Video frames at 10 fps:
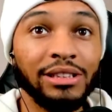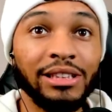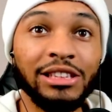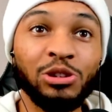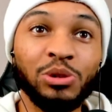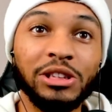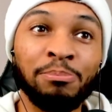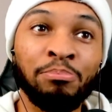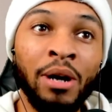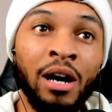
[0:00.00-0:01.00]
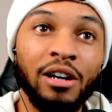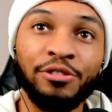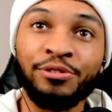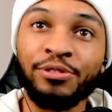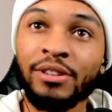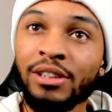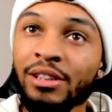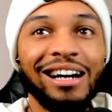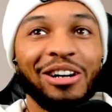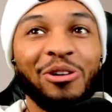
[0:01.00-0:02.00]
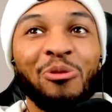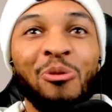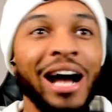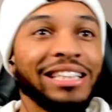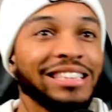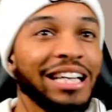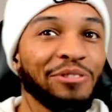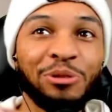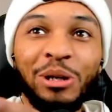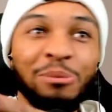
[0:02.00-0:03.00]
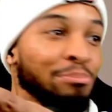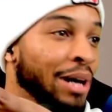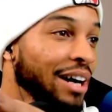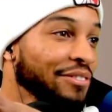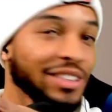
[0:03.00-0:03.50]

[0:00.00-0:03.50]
This dude is buff. Why is everyone buff?